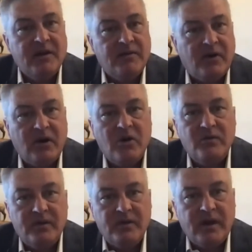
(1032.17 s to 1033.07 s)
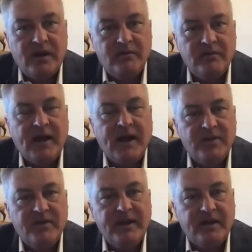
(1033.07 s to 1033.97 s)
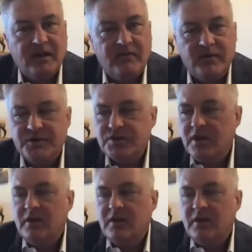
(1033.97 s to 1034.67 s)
their own liability coverage.